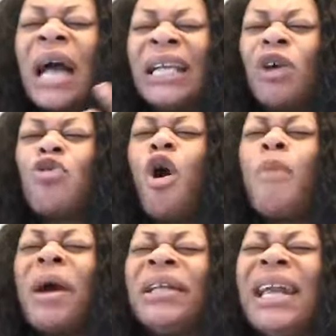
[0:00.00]

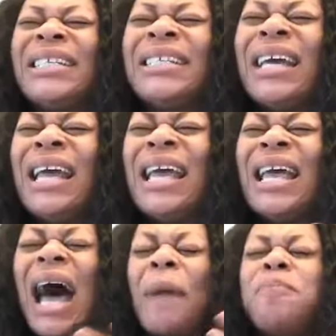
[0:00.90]
aroma, there is
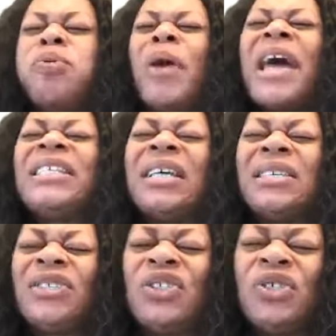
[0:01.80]
a
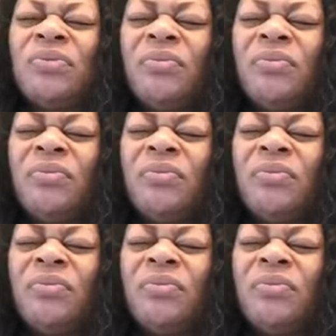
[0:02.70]
presence.